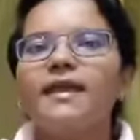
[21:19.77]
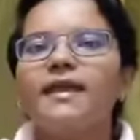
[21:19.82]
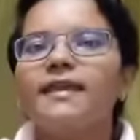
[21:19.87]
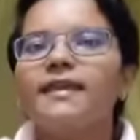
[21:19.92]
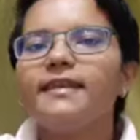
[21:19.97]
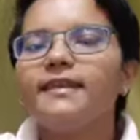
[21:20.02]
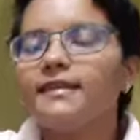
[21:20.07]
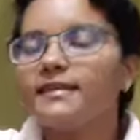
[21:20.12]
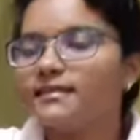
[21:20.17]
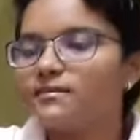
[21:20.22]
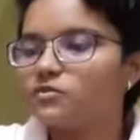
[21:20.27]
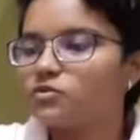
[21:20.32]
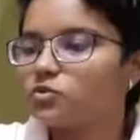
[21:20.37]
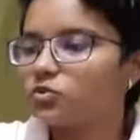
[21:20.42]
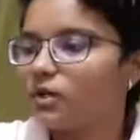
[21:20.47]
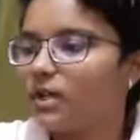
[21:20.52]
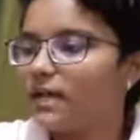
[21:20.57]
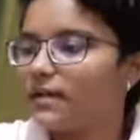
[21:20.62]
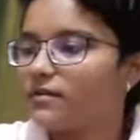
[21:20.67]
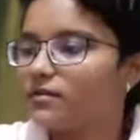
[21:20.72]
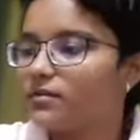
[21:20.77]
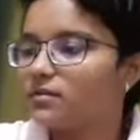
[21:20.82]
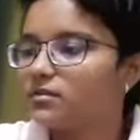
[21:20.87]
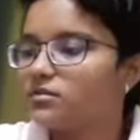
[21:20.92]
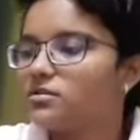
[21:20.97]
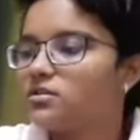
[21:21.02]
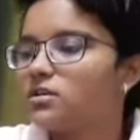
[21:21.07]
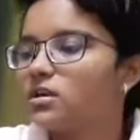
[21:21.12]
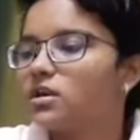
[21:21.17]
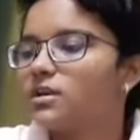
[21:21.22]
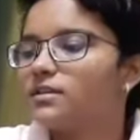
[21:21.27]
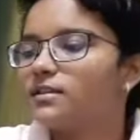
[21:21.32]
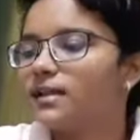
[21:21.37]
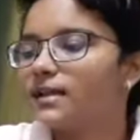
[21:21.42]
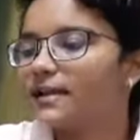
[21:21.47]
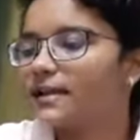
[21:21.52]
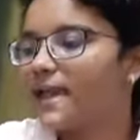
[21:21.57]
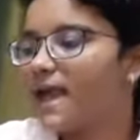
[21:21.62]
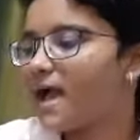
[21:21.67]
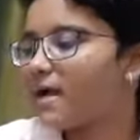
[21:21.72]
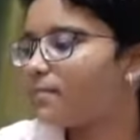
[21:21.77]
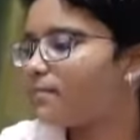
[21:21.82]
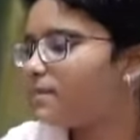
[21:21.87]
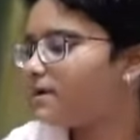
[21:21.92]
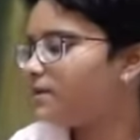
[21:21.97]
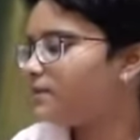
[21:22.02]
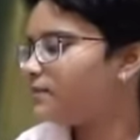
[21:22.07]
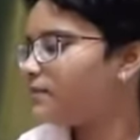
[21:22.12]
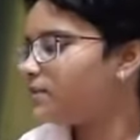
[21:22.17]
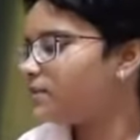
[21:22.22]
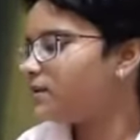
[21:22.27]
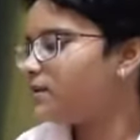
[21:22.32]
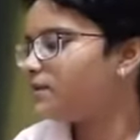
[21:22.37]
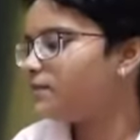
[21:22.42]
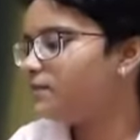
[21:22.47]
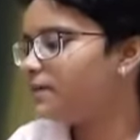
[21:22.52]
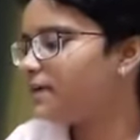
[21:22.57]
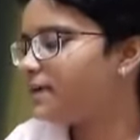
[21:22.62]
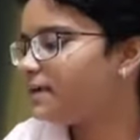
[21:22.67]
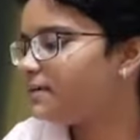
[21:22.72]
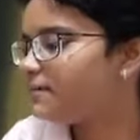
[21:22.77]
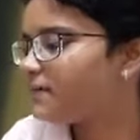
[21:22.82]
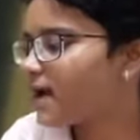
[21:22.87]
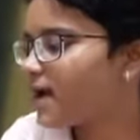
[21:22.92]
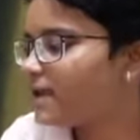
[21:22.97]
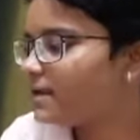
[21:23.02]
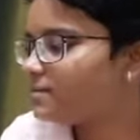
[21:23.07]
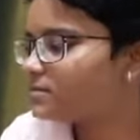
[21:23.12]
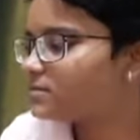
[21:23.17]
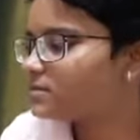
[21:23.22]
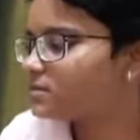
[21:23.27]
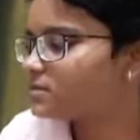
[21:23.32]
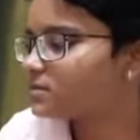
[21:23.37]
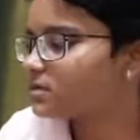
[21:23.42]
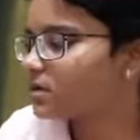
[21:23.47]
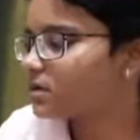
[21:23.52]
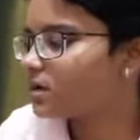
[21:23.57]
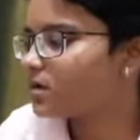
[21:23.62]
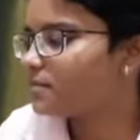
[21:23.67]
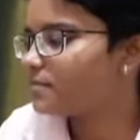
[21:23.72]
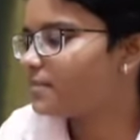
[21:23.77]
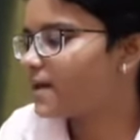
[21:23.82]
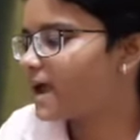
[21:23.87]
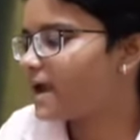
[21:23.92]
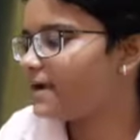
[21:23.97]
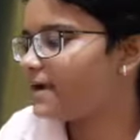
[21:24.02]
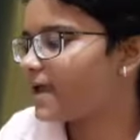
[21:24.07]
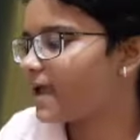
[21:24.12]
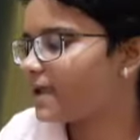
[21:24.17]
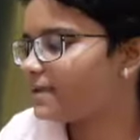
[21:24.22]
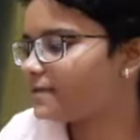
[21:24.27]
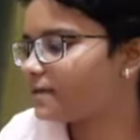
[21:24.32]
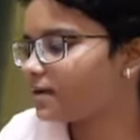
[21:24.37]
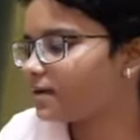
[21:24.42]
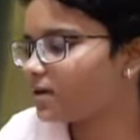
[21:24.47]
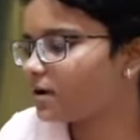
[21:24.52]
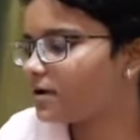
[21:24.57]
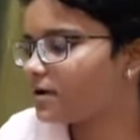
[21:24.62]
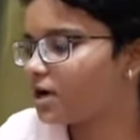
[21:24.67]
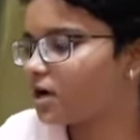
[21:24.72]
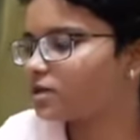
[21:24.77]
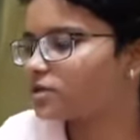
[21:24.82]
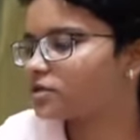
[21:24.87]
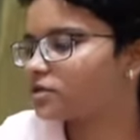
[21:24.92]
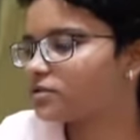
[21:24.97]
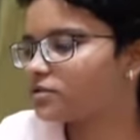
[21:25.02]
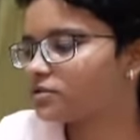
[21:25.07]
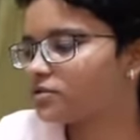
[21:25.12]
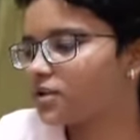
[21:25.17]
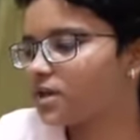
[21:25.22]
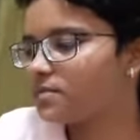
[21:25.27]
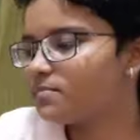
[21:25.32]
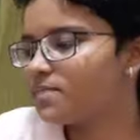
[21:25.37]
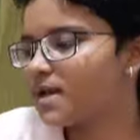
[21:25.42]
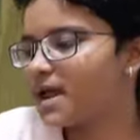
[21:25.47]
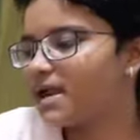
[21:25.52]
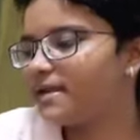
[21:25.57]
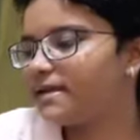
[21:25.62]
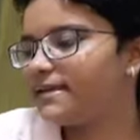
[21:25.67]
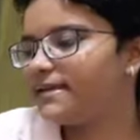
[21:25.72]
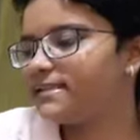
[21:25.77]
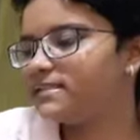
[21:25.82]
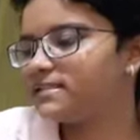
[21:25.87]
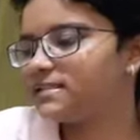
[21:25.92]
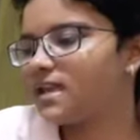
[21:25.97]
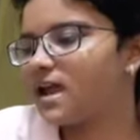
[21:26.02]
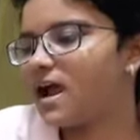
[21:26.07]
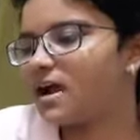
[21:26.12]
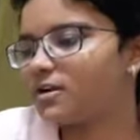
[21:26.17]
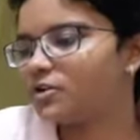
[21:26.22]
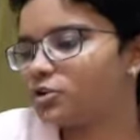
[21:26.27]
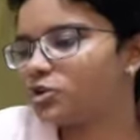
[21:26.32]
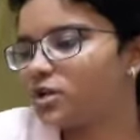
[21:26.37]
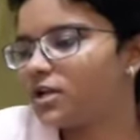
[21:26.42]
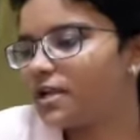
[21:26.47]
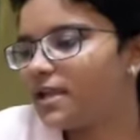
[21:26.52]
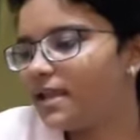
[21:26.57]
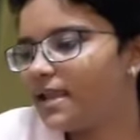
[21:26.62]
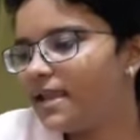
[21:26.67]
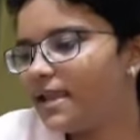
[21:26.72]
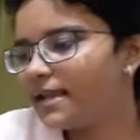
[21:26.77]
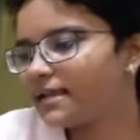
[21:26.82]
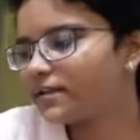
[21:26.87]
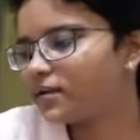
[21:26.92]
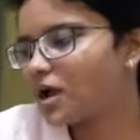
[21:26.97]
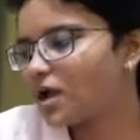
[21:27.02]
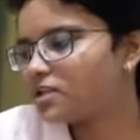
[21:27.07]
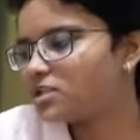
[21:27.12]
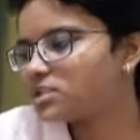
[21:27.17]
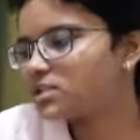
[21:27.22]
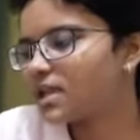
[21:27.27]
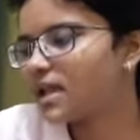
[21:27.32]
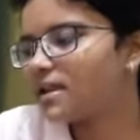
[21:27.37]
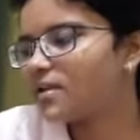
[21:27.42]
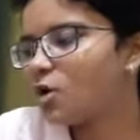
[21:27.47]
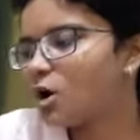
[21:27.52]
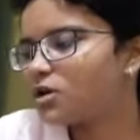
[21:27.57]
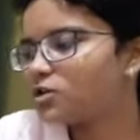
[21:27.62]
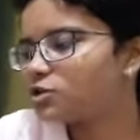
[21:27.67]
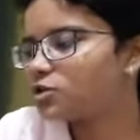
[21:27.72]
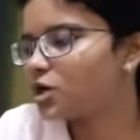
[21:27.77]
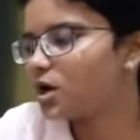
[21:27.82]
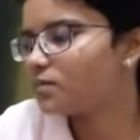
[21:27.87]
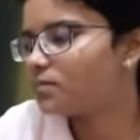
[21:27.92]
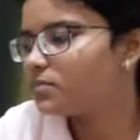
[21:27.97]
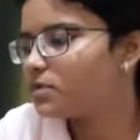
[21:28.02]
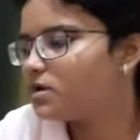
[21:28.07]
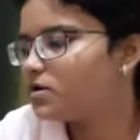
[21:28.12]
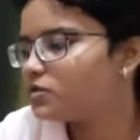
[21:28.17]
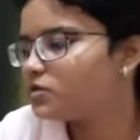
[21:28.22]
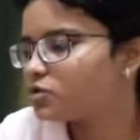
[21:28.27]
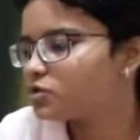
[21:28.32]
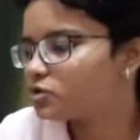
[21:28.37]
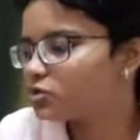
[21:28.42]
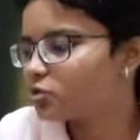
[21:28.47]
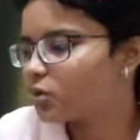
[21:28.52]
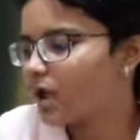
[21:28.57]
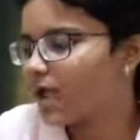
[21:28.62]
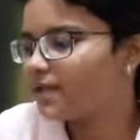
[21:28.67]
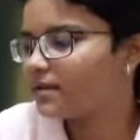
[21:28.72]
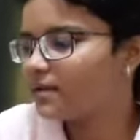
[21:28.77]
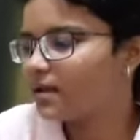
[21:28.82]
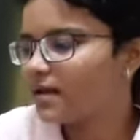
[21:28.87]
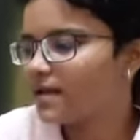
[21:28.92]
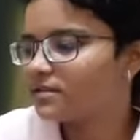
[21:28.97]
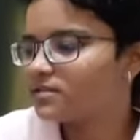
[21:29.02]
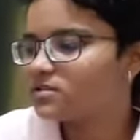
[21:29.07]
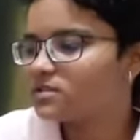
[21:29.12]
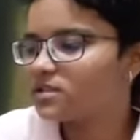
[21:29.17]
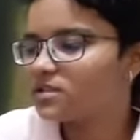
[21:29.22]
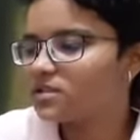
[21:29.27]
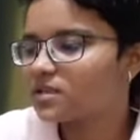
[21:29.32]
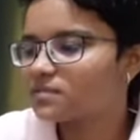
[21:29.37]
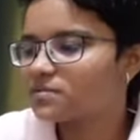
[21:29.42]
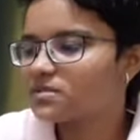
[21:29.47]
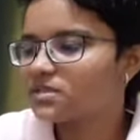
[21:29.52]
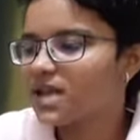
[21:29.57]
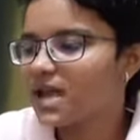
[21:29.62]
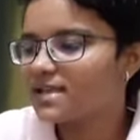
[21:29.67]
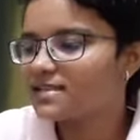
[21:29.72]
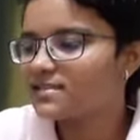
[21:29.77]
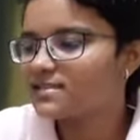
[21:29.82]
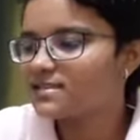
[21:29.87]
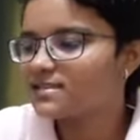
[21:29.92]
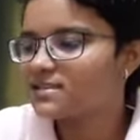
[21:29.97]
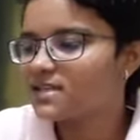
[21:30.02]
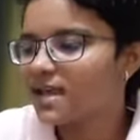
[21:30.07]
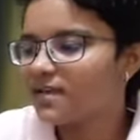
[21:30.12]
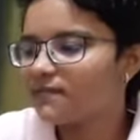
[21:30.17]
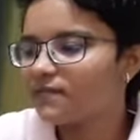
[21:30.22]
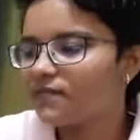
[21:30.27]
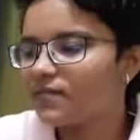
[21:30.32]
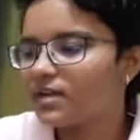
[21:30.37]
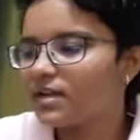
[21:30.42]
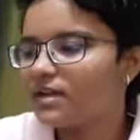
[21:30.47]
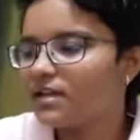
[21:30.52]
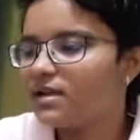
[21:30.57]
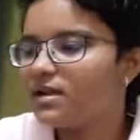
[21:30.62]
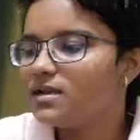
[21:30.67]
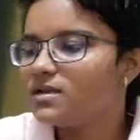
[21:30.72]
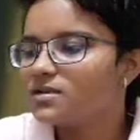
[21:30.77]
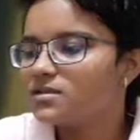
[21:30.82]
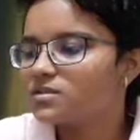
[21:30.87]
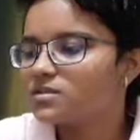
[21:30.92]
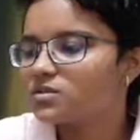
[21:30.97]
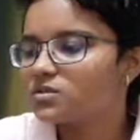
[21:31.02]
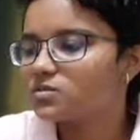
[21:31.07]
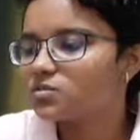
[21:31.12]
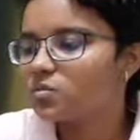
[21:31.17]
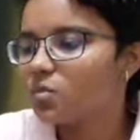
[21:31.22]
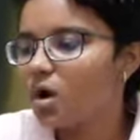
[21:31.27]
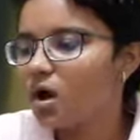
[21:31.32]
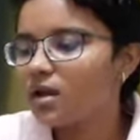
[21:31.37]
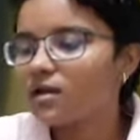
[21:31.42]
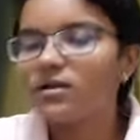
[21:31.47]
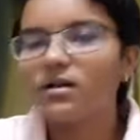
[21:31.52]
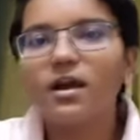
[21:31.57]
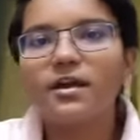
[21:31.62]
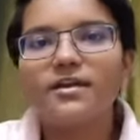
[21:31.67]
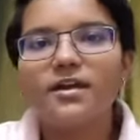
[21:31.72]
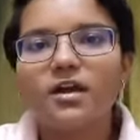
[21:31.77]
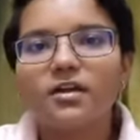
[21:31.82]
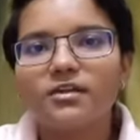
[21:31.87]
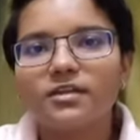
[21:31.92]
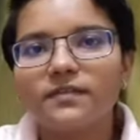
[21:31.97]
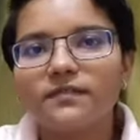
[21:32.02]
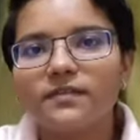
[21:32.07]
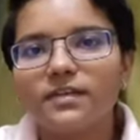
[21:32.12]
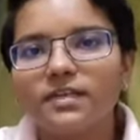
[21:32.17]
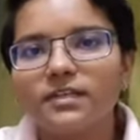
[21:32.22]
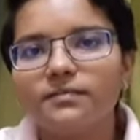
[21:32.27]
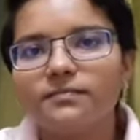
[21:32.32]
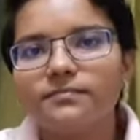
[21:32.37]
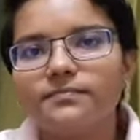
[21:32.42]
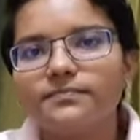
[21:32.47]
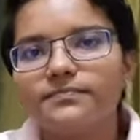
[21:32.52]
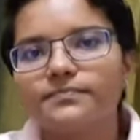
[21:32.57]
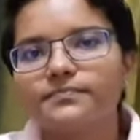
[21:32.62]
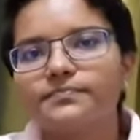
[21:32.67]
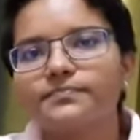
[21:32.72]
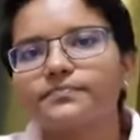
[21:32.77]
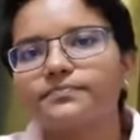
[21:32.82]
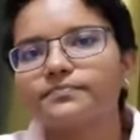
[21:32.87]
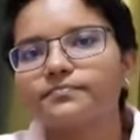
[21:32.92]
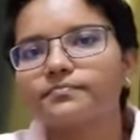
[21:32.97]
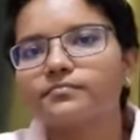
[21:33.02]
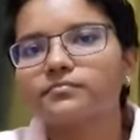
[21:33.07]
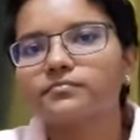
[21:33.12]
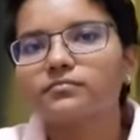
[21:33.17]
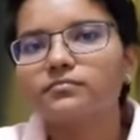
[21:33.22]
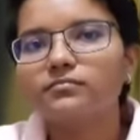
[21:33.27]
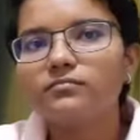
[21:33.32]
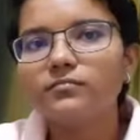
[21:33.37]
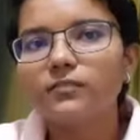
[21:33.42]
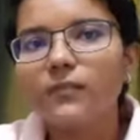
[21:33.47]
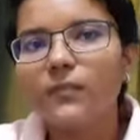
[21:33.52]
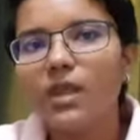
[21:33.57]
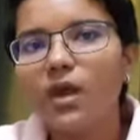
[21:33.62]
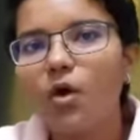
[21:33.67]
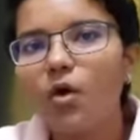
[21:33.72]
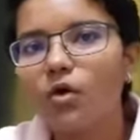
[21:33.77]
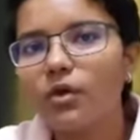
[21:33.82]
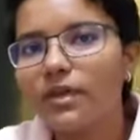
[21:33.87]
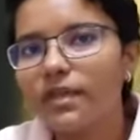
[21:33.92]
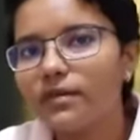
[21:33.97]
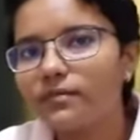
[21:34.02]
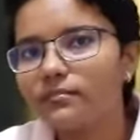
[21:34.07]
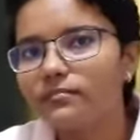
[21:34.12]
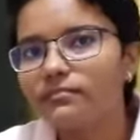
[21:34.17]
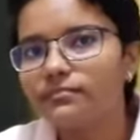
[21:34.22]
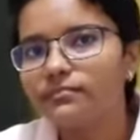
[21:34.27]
In insulators, the gap between the field valence band and the conduction band is large. Electrons cannot jump to and hence substances have very small conductivity. Okay.